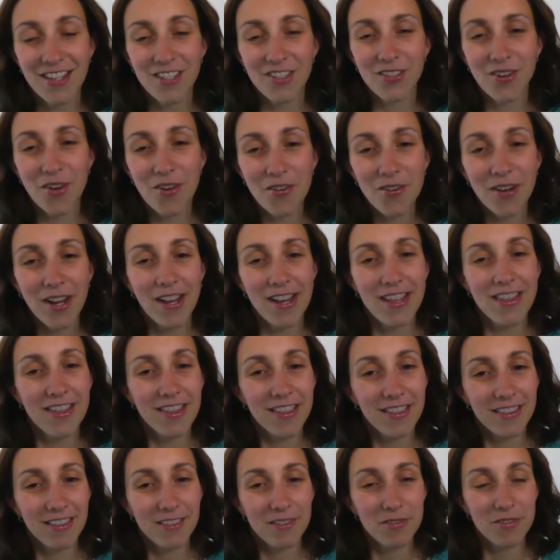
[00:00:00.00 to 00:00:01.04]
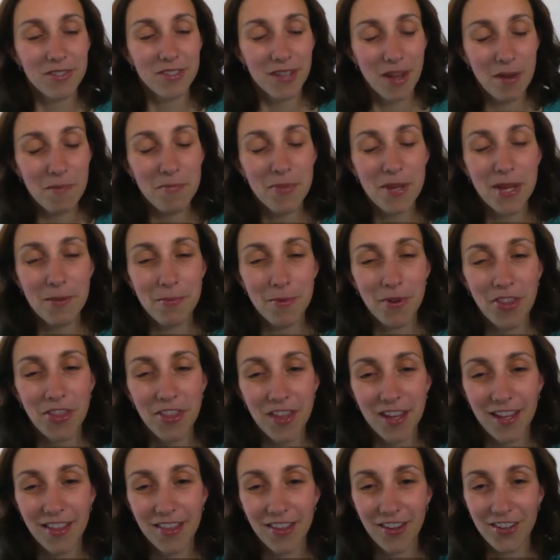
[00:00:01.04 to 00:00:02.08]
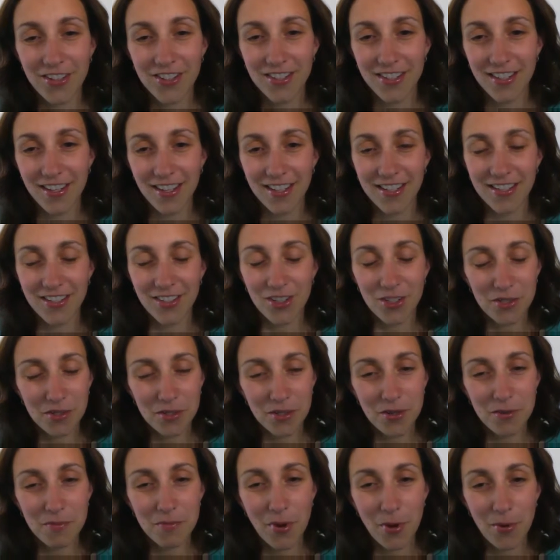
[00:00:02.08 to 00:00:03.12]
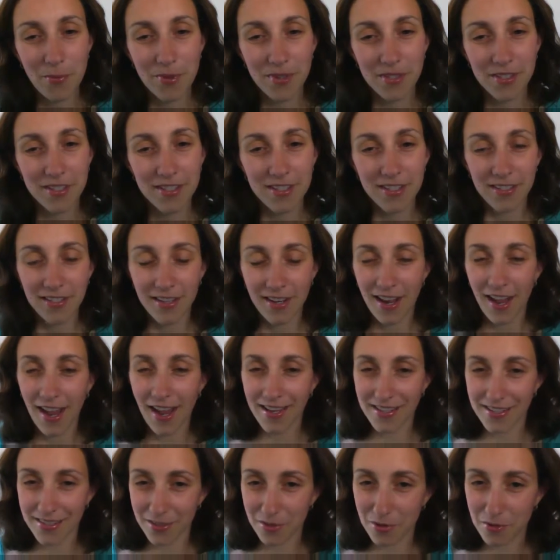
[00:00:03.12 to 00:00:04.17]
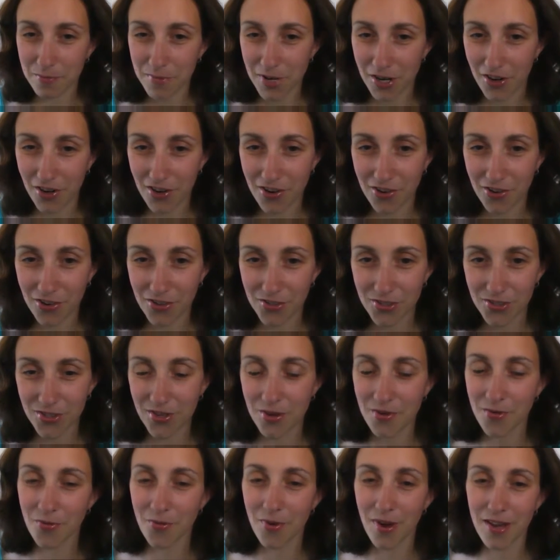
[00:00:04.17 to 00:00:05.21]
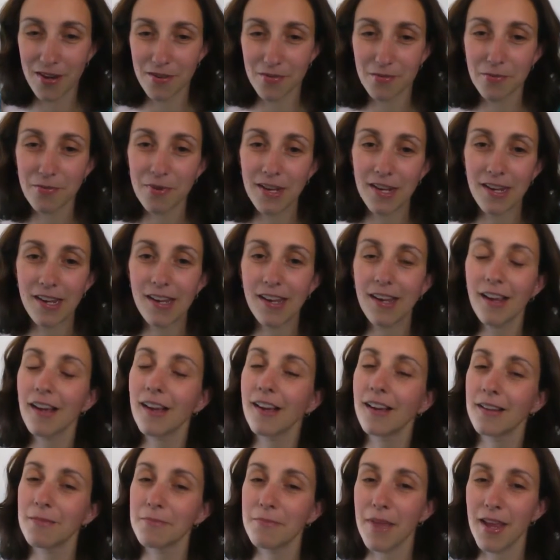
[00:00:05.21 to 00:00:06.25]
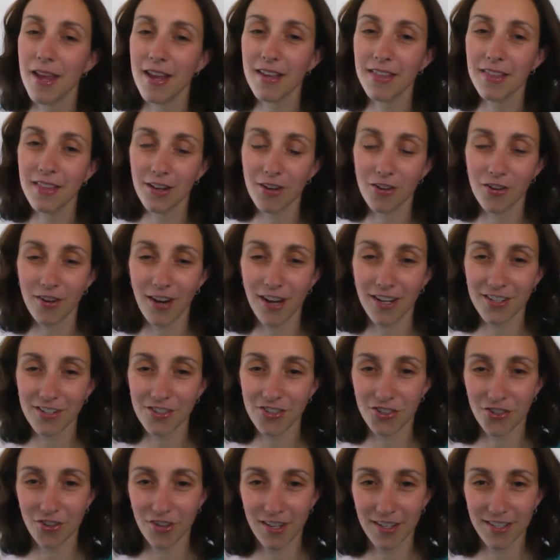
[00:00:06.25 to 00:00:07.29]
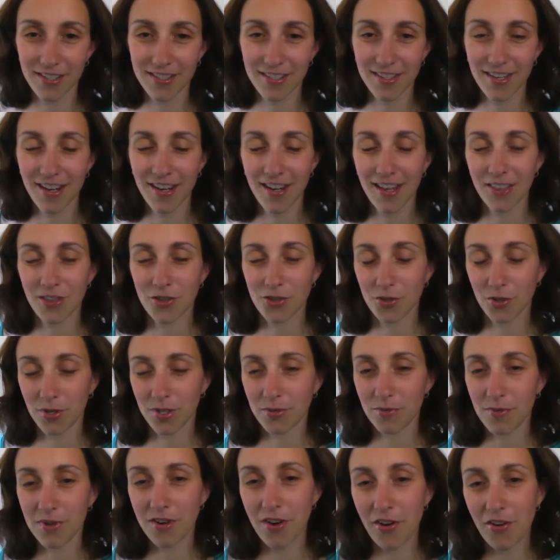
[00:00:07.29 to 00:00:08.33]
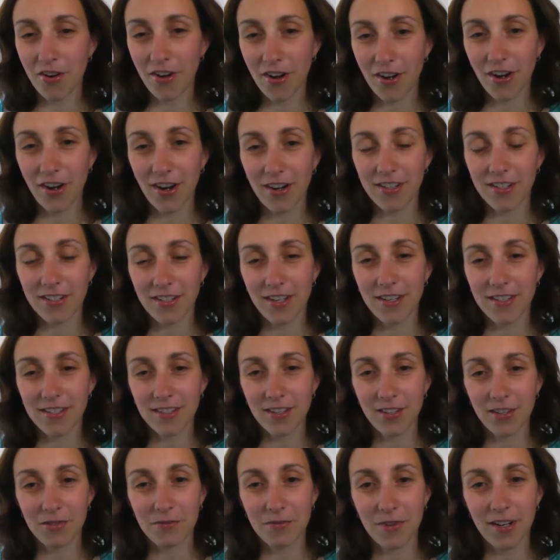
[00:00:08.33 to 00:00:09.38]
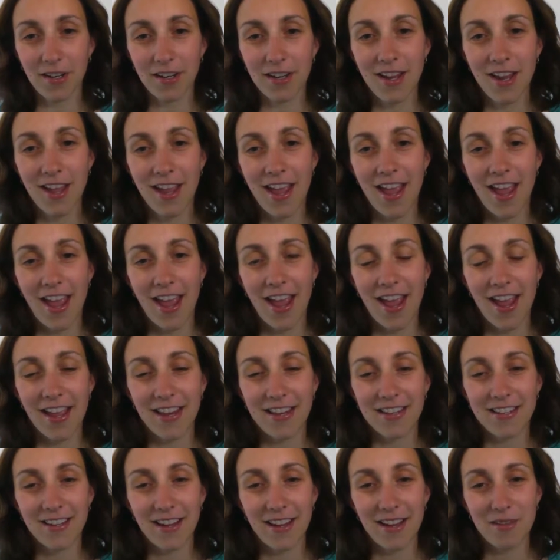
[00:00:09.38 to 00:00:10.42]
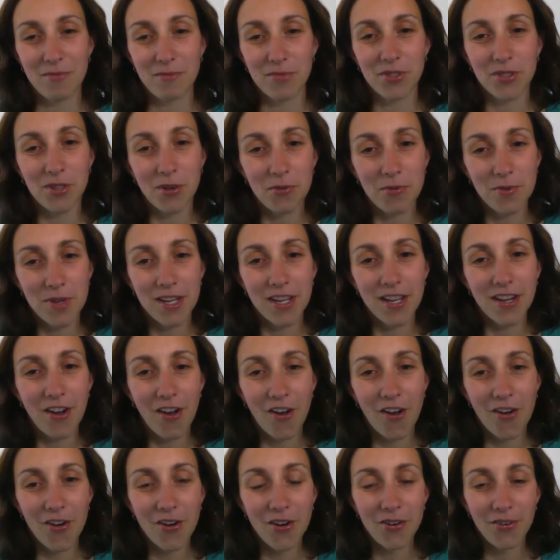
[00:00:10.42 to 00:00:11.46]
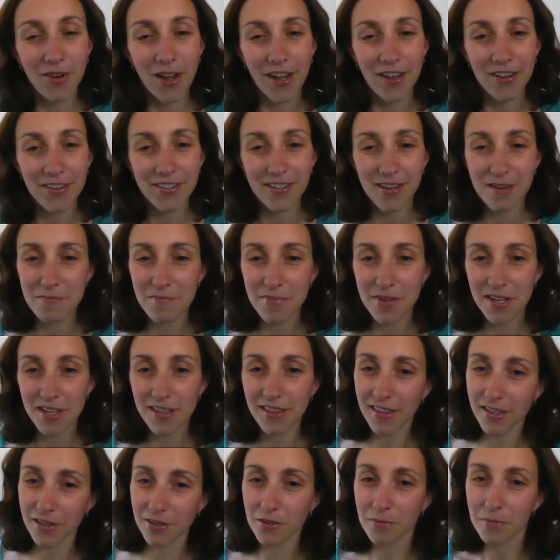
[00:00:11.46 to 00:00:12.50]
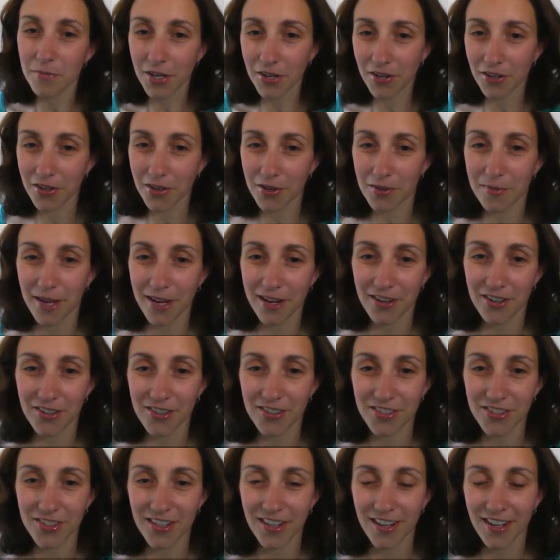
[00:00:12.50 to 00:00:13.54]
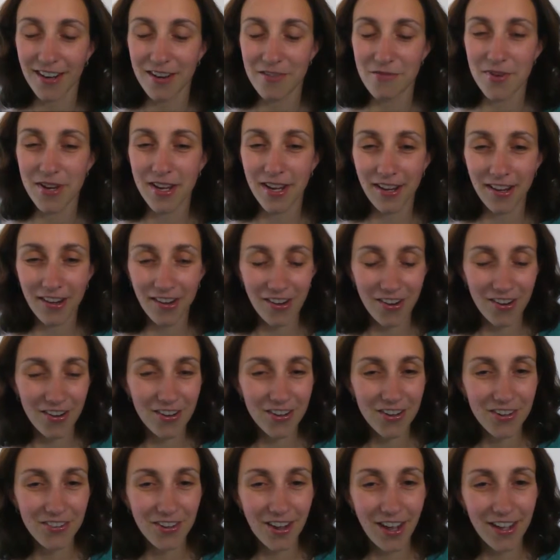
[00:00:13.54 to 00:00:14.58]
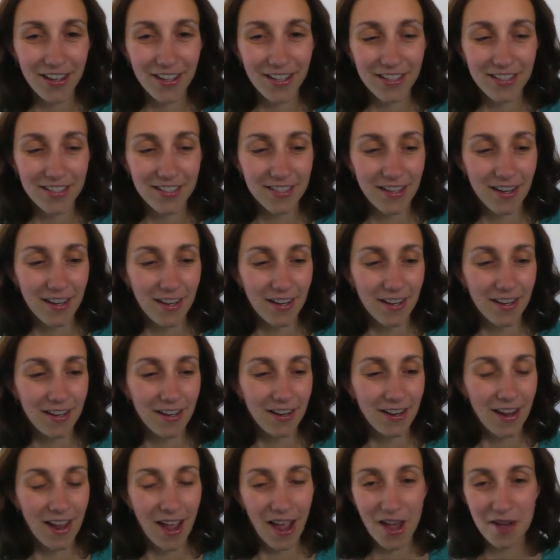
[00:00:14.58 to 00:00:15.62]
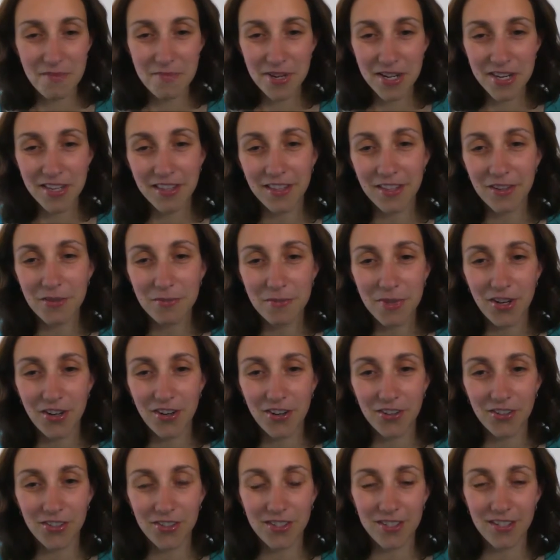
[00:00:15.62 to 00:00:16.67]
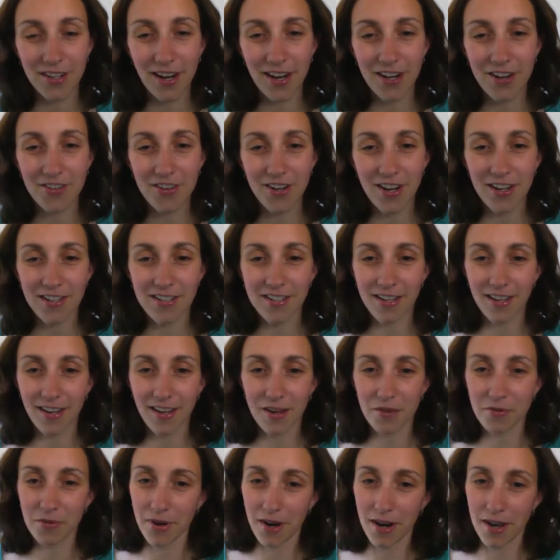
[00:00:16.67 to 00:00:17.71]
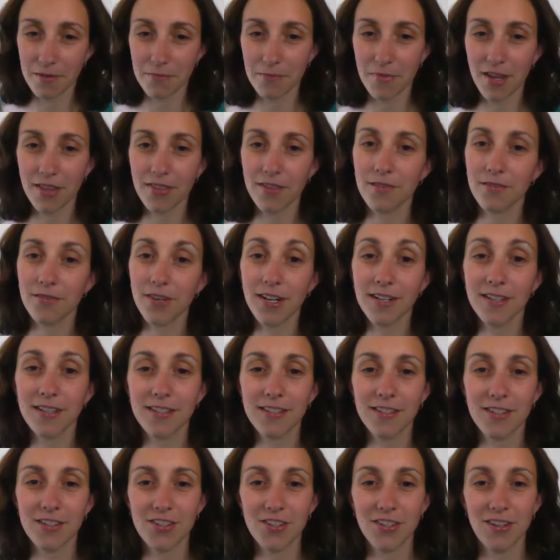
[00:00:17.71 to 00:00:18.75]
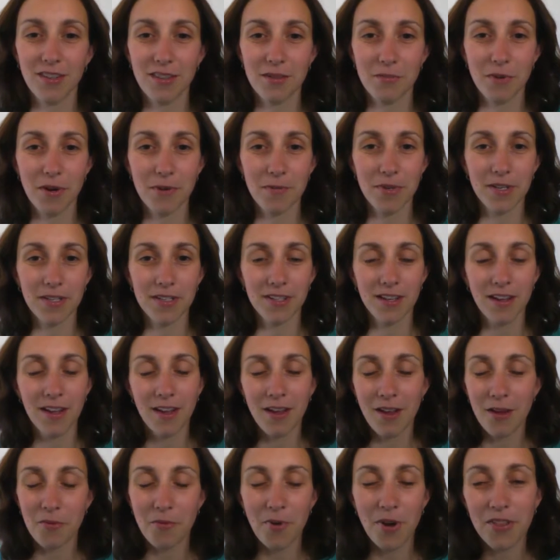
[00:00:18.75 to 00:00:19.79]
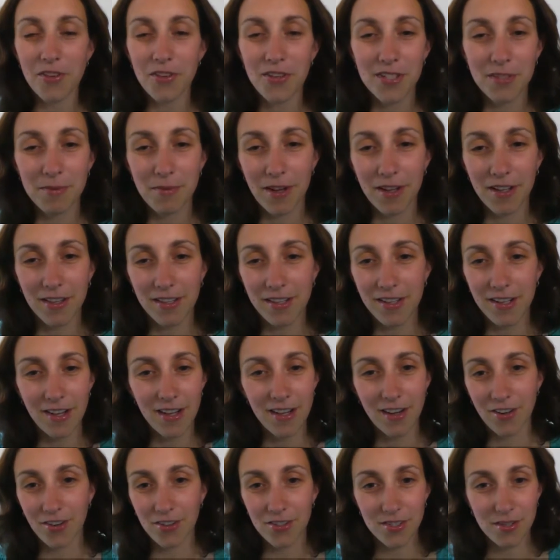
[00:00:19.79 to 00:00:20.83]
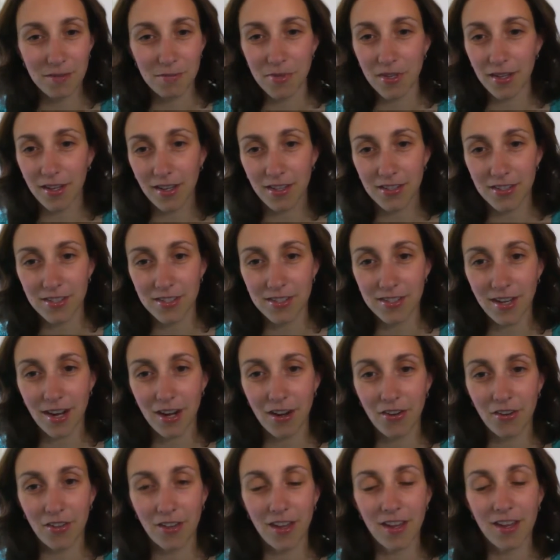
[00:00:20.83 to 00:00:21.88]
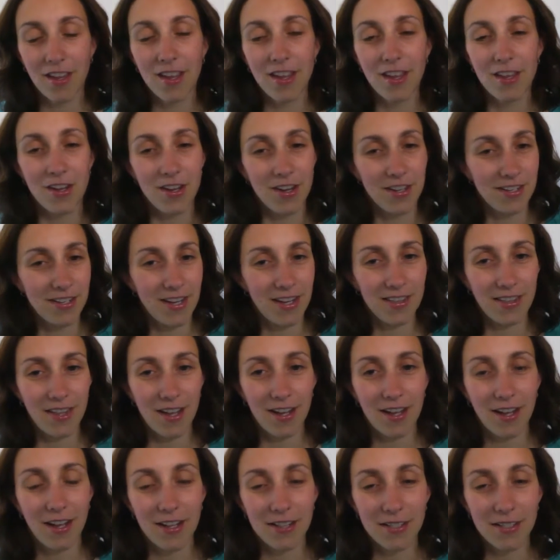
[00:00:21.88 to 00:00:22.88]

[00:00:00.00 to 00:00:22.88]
So in some people think of those things, those little moments, as little miracles when we make the correct choice, the choice we know in our heart is the good one. And so we can all go out and be little miracle makers. We can all go out and say, how many little miracles did I create today where I made the right decision in the moment, whether it's about clean eating or something else entirely? You can take that